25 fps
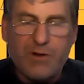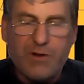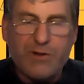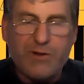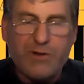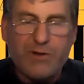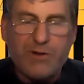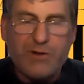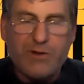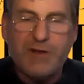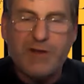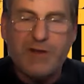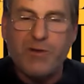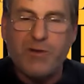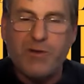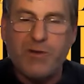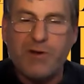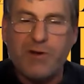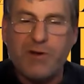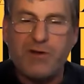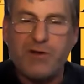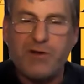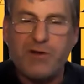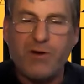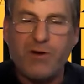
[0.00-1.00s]
Next
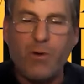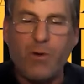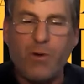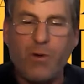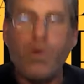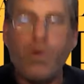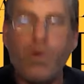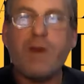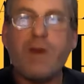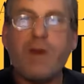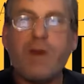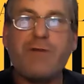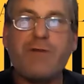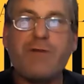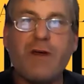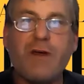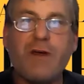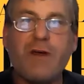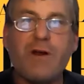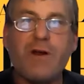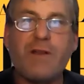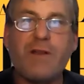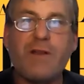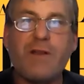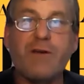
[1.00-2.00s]
question What if you
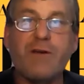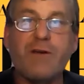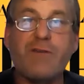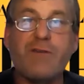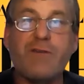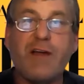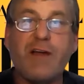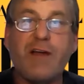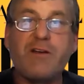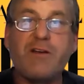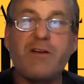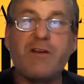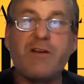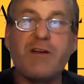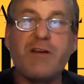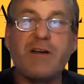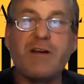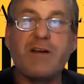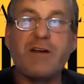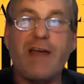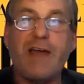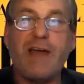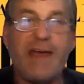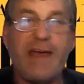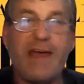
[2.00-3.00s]
got in there and found you
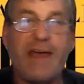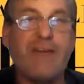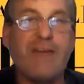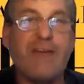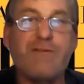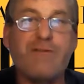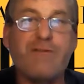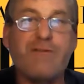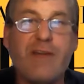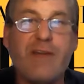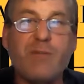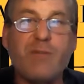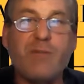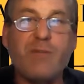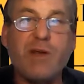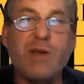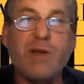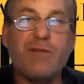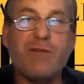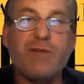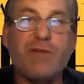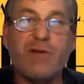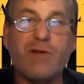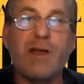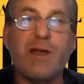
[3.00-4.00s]
didn't have that many
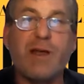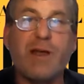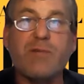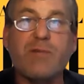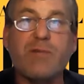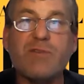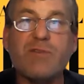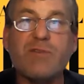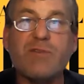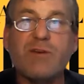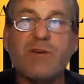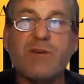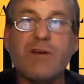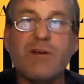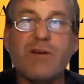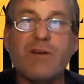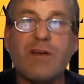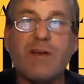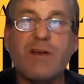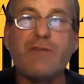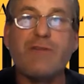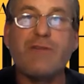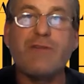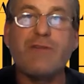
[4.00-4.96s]
frames if you